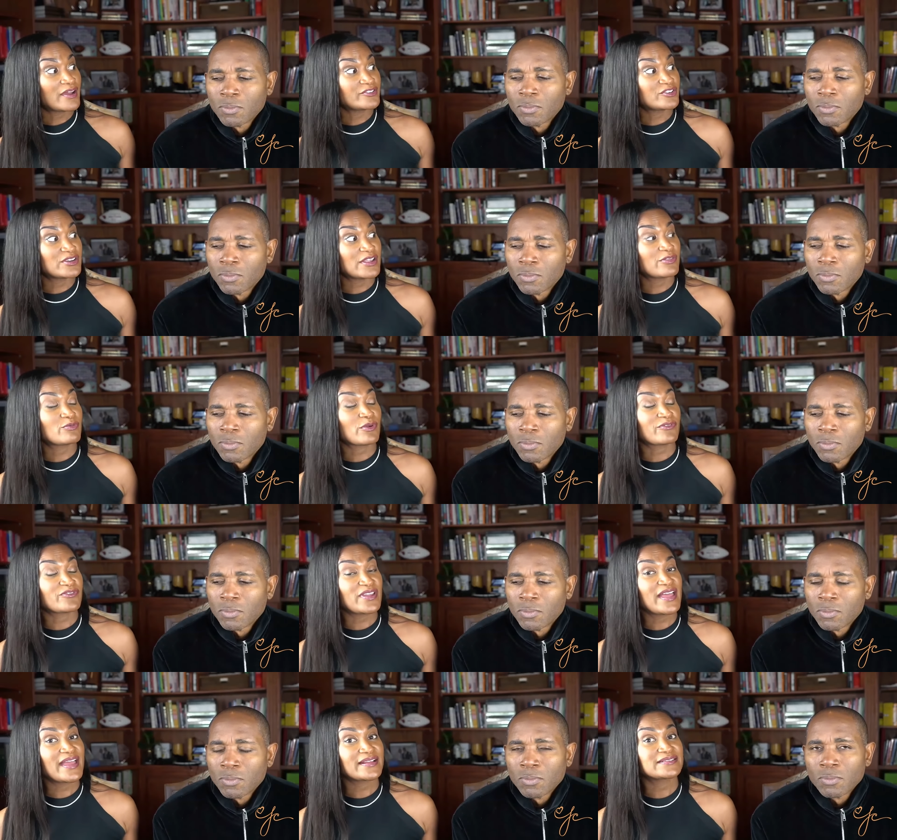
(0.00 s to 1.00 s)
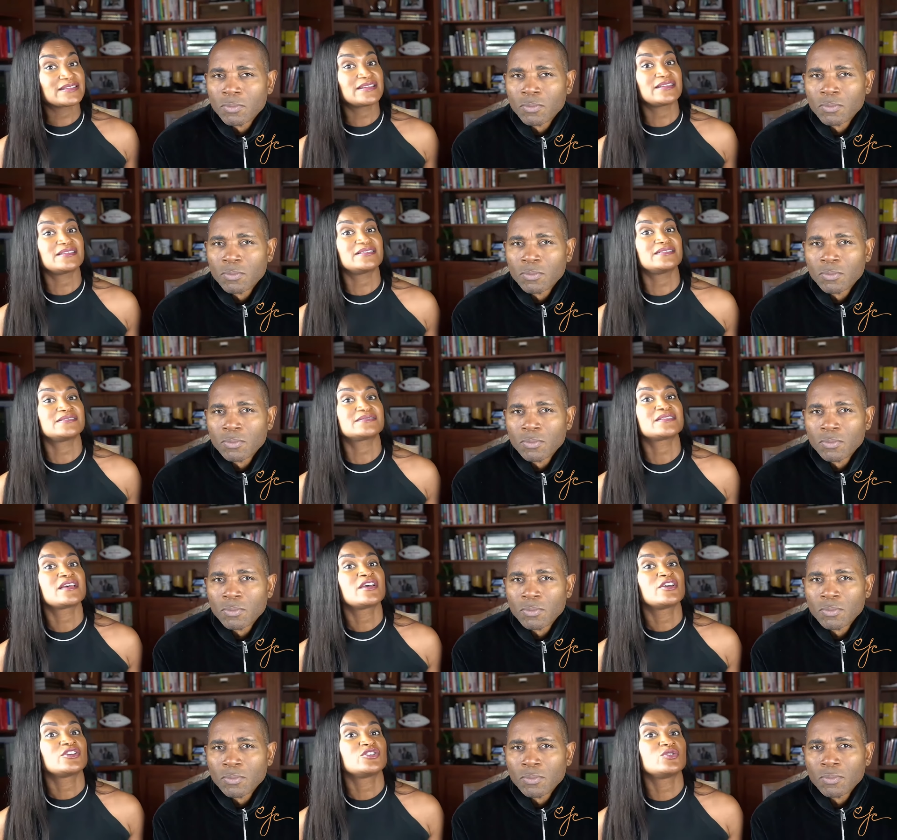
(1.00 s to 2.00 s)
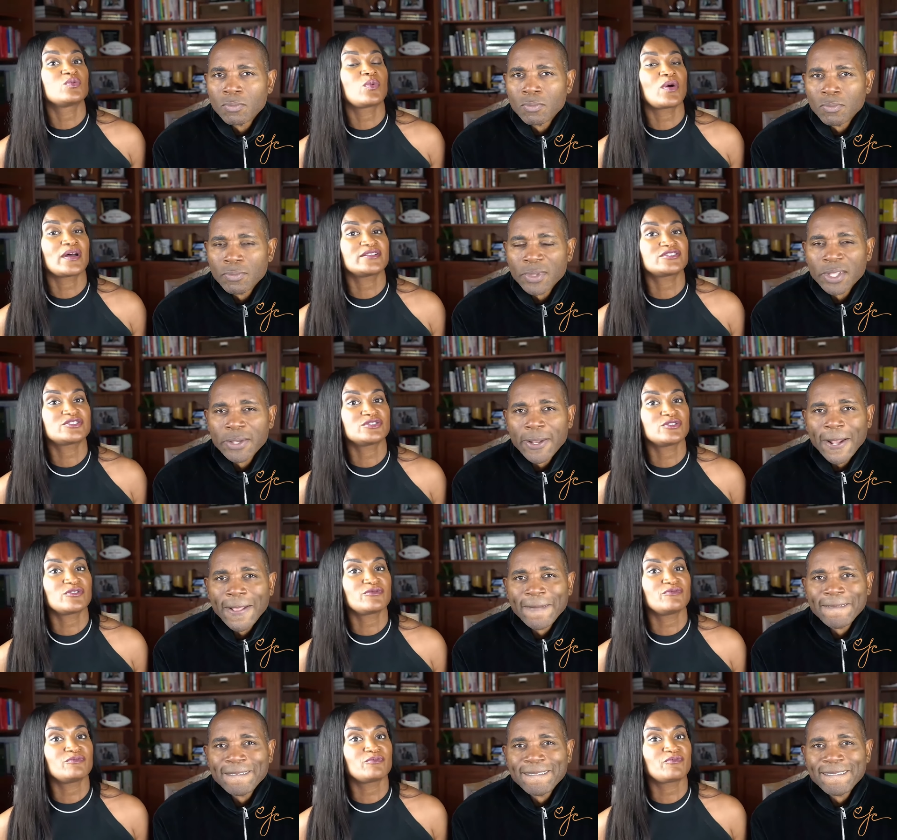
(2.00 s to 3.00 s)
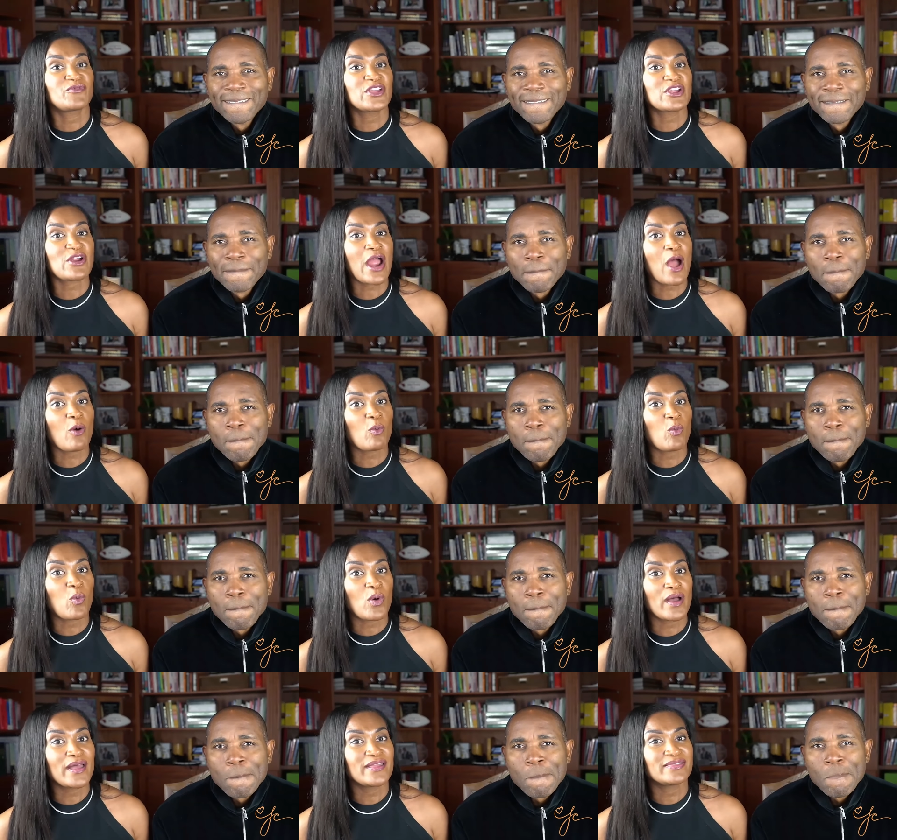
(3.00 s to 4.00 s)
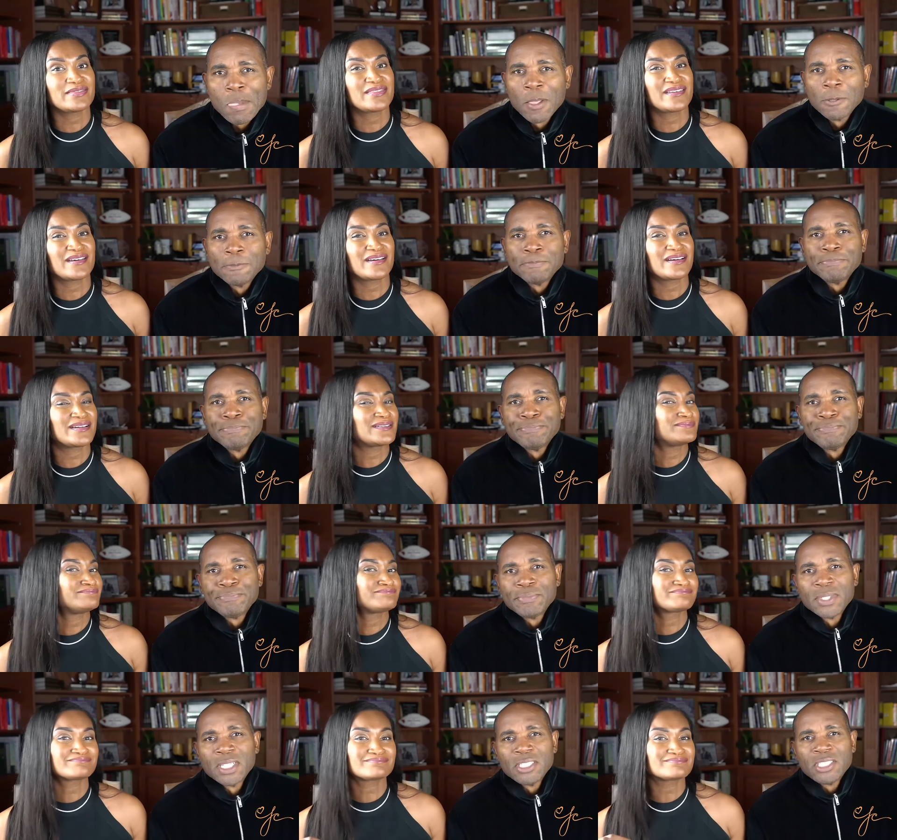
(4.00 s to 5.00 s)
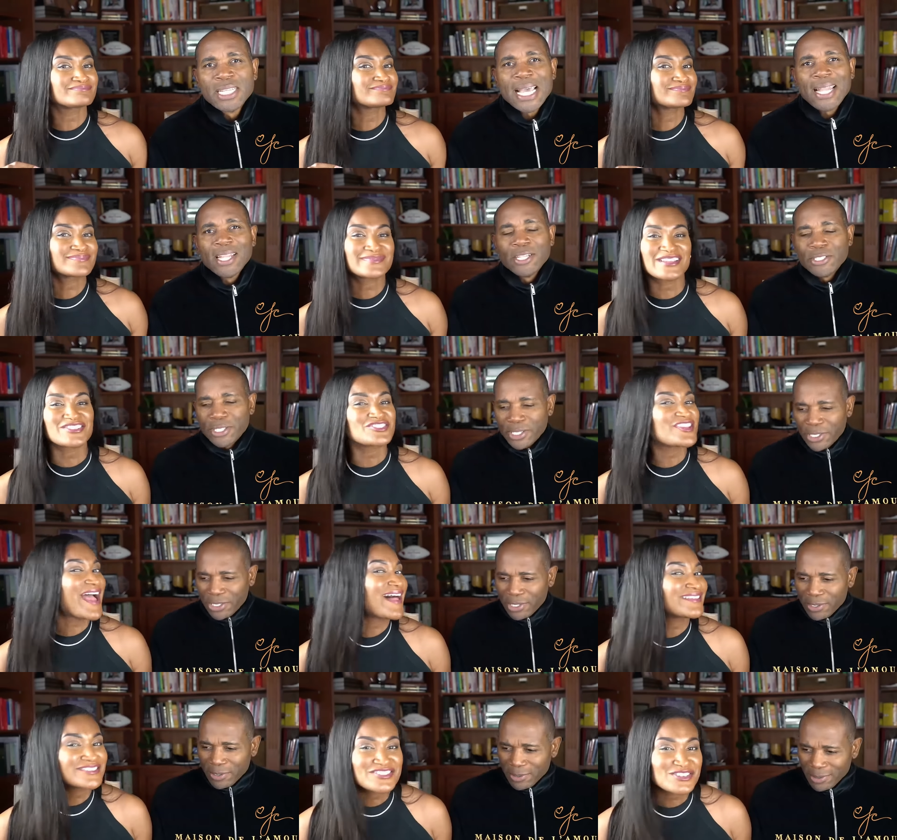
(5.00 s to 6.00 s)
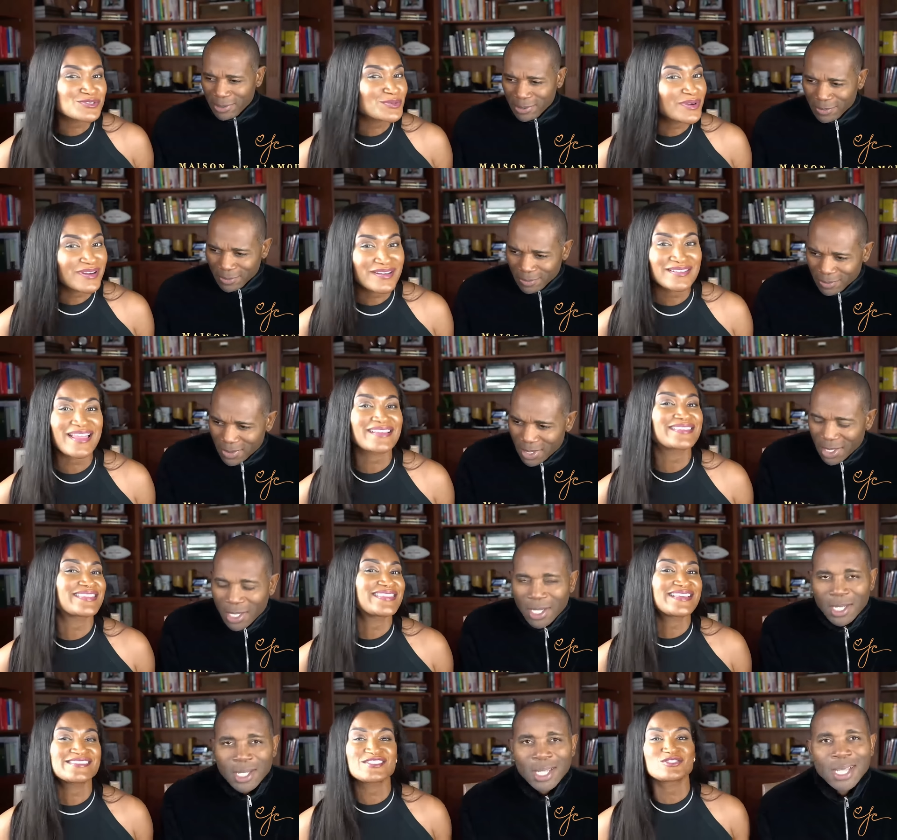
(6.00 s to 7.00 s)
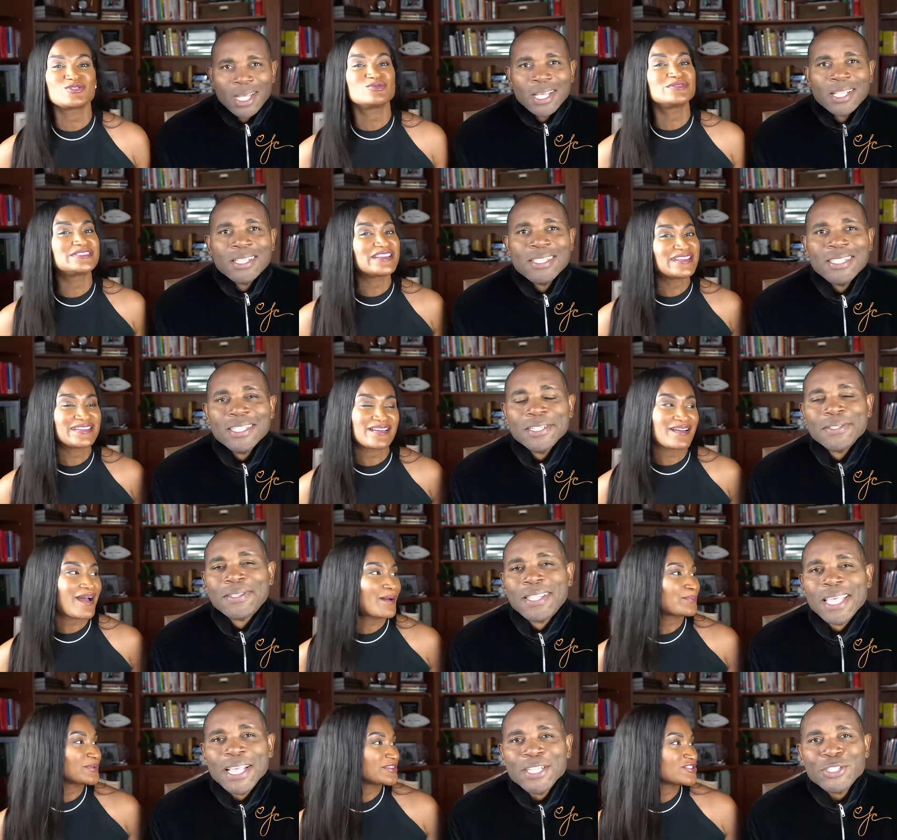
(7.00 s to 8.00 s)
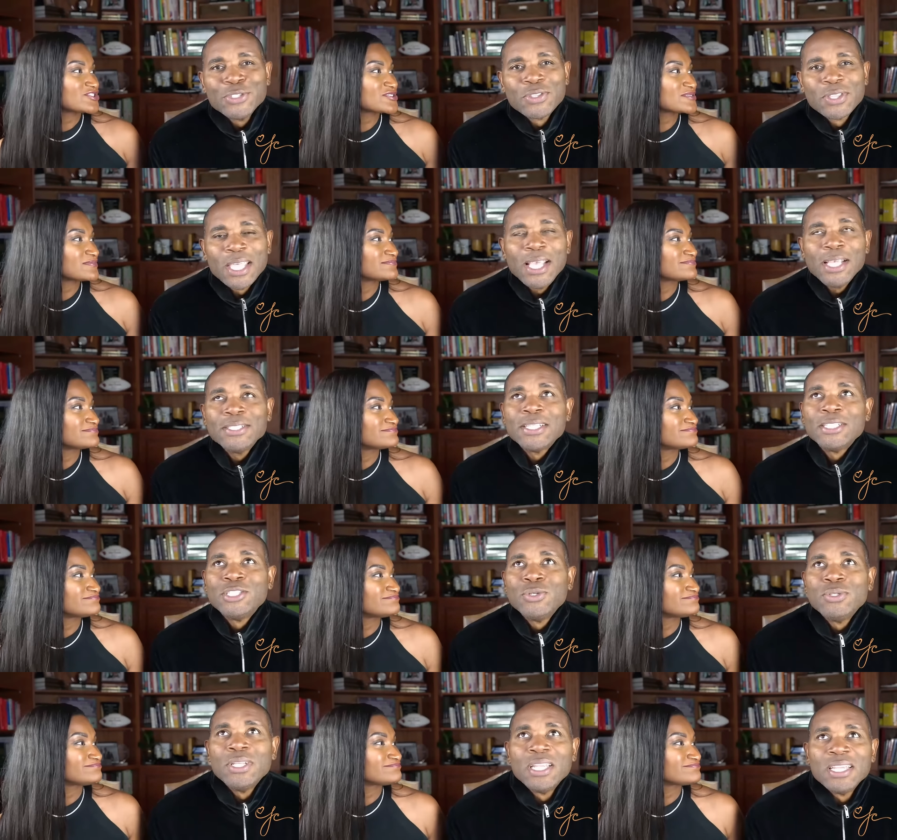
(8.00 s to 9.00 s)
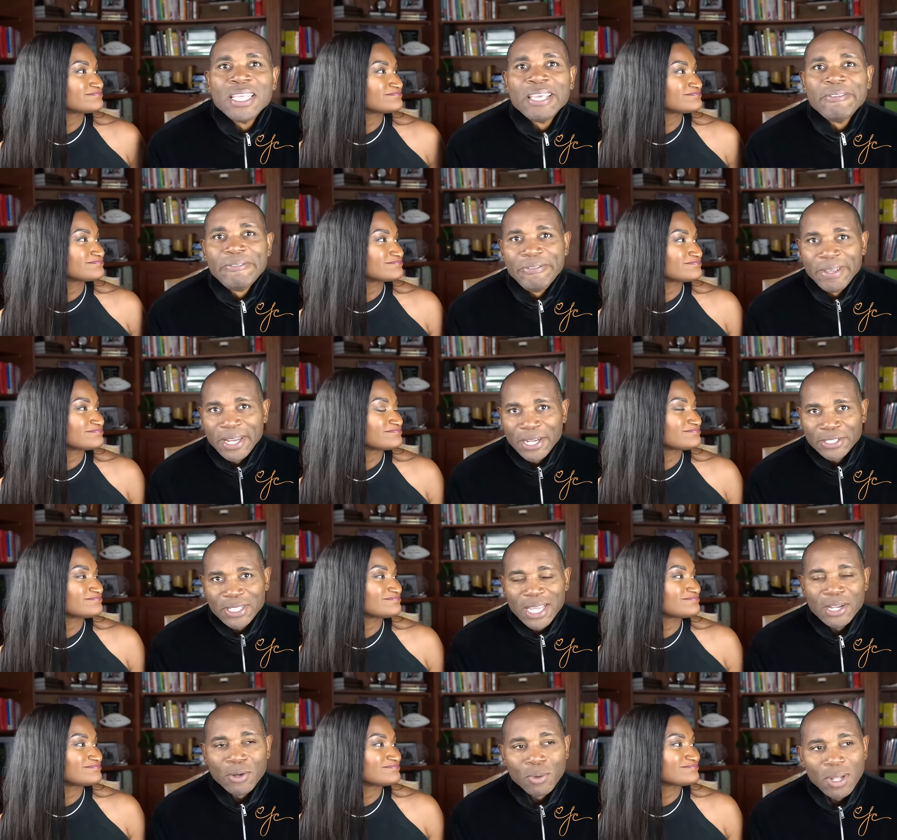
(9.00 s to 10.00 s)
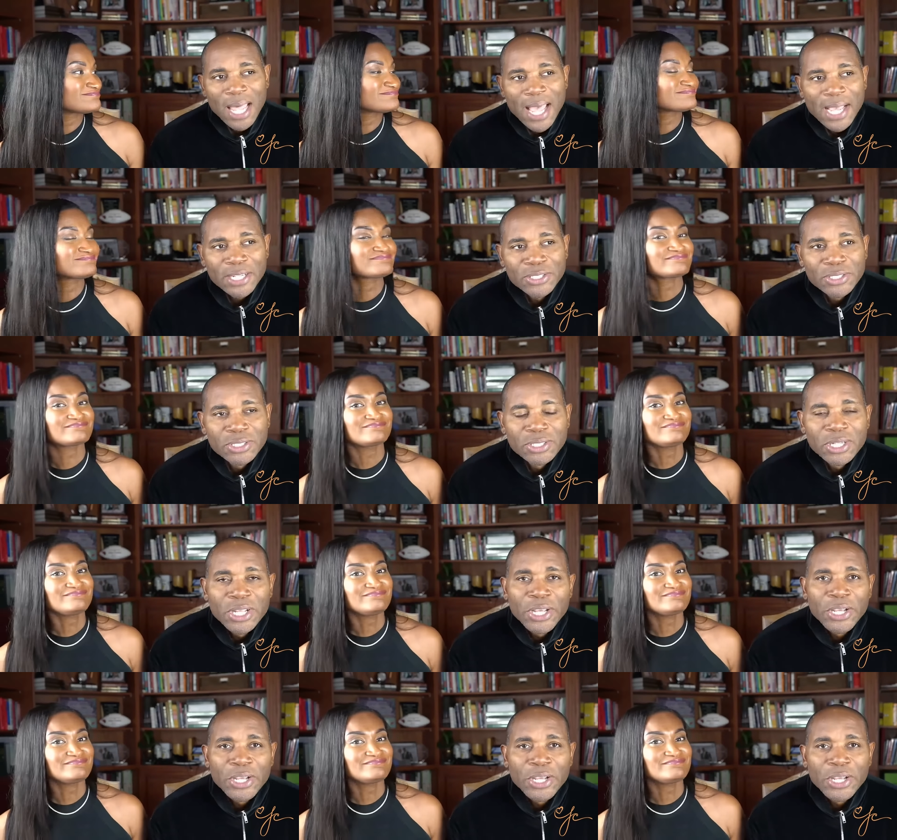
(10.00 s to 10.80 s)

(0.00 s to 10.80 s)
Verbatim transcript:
Speaker 1: underneath reflect, is you want to figure out what the
Speaker 2: challenges were, like the things that you didn't accomplish. Things that you didn't get finished. I know last